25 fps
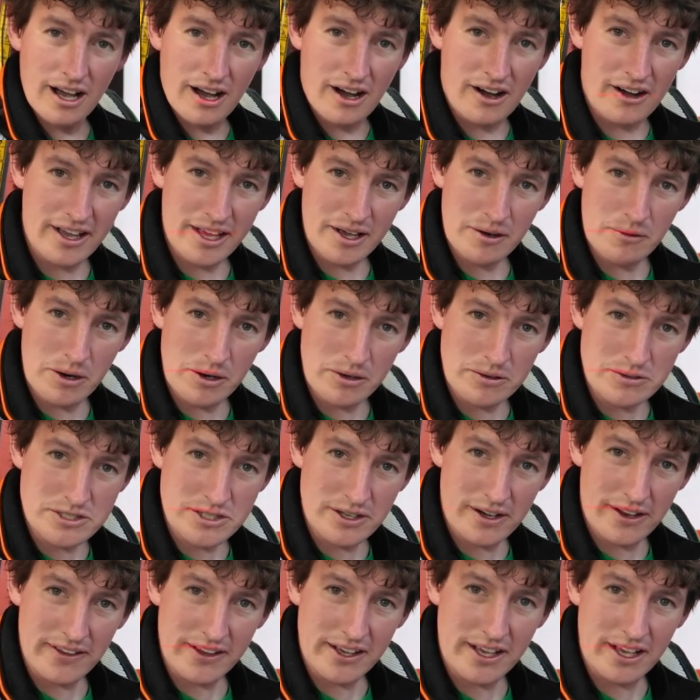Hi, welcome
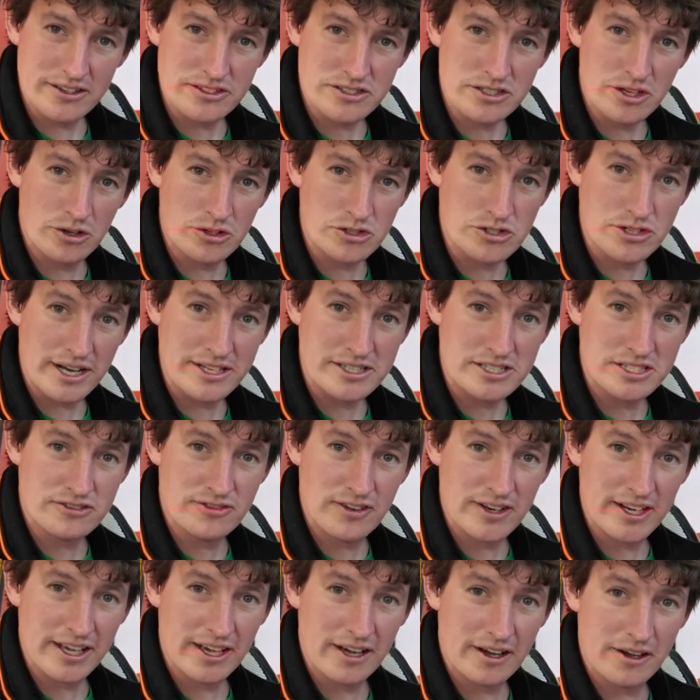to another Guns
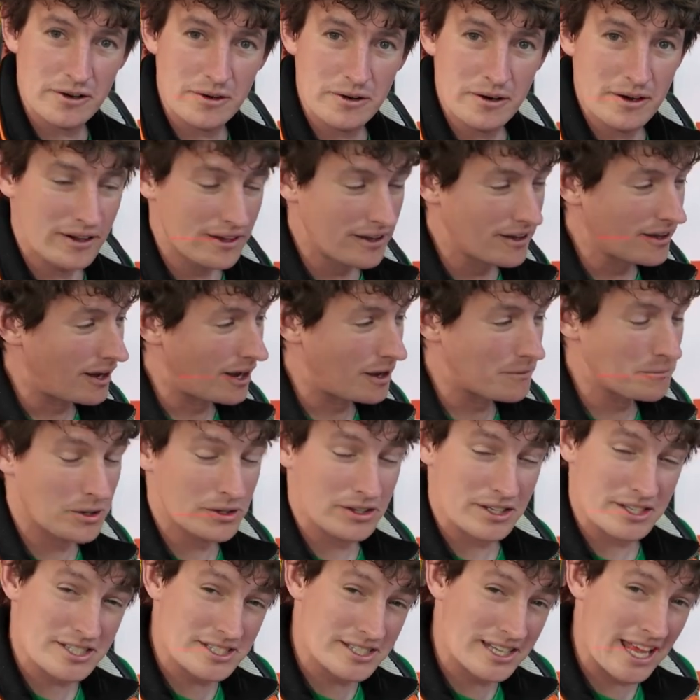Contractors video. I'm
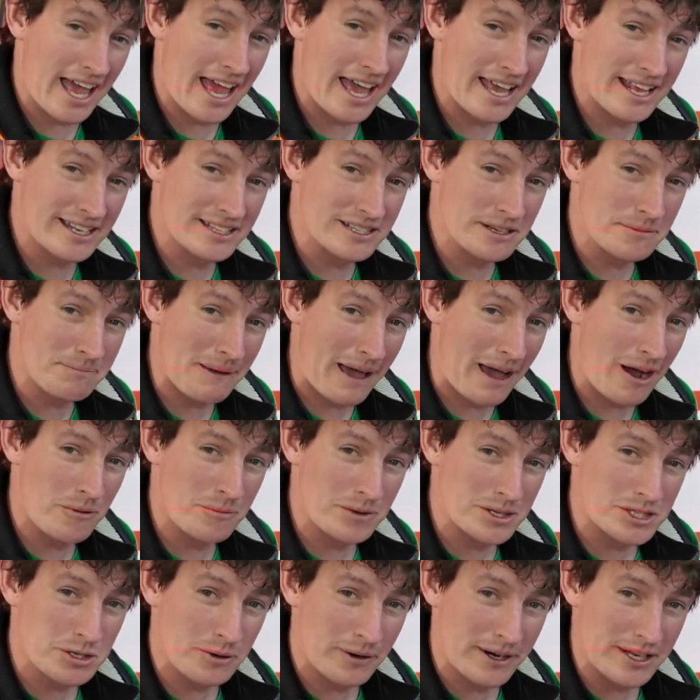on the stand at
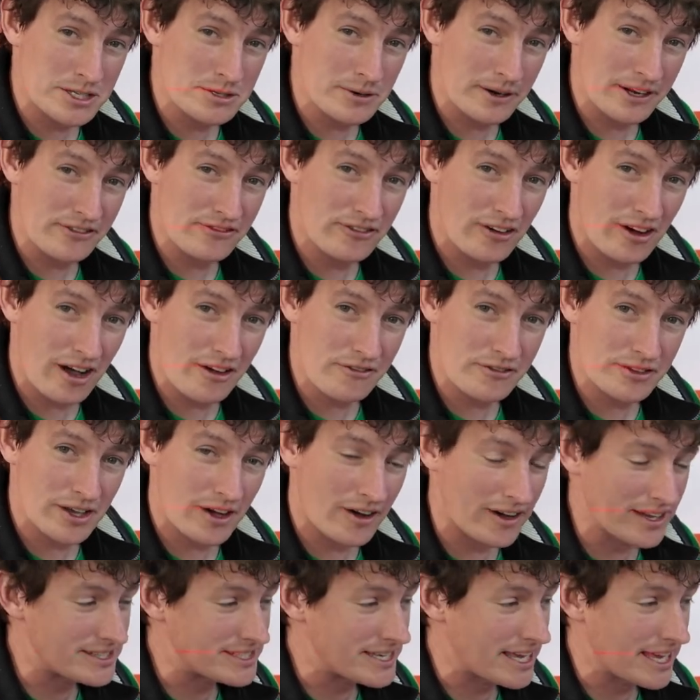Bauma 2025
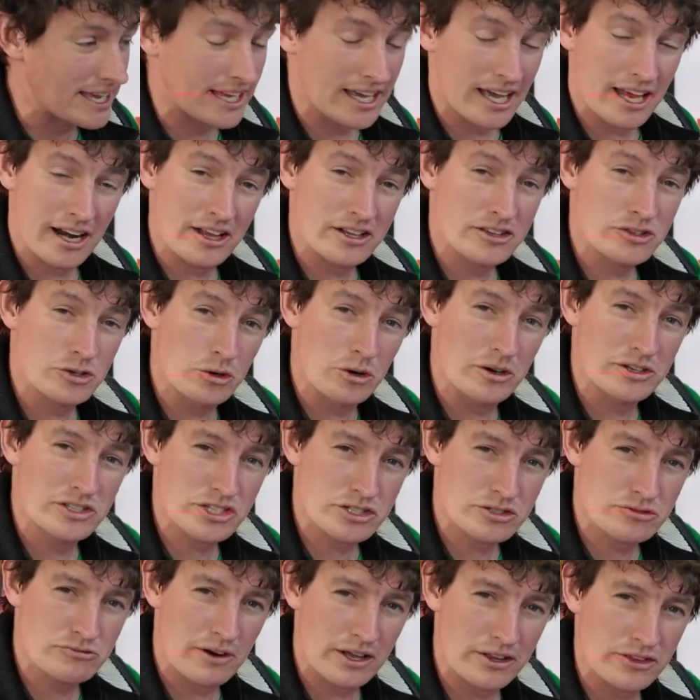with iDig, and I thought
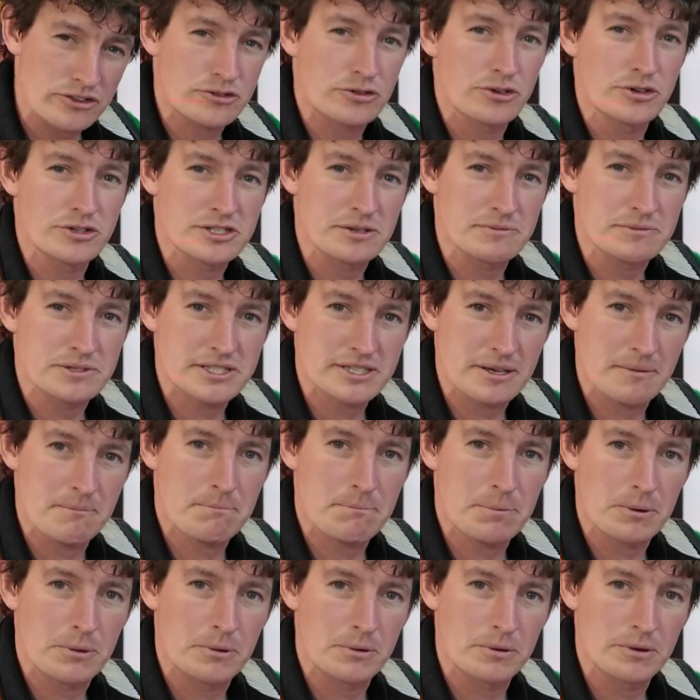just run through some
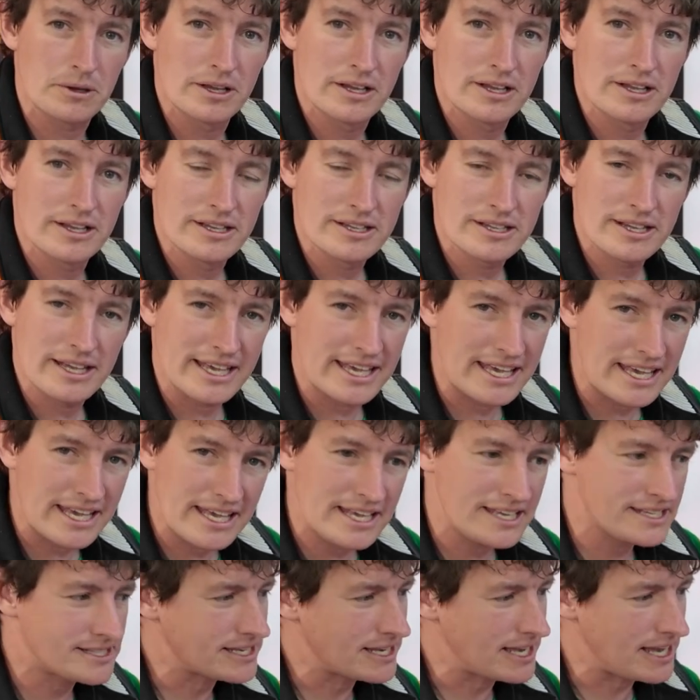simple,
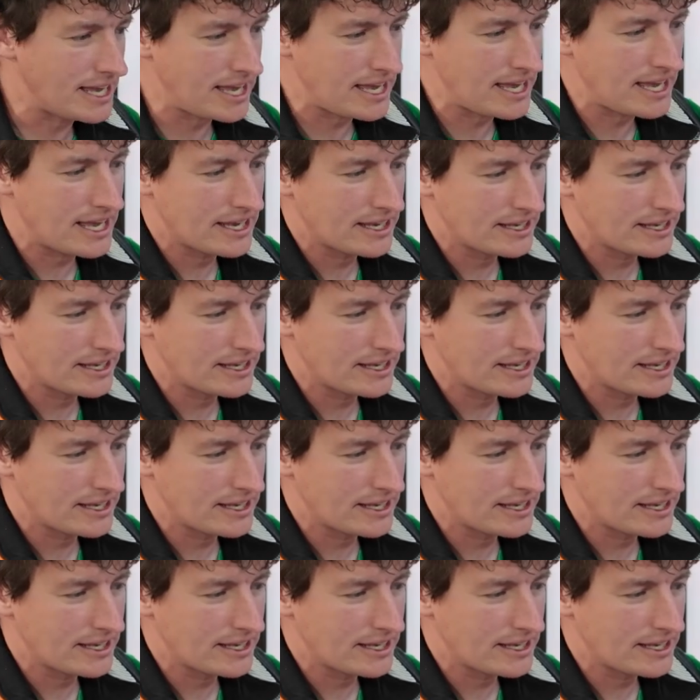easy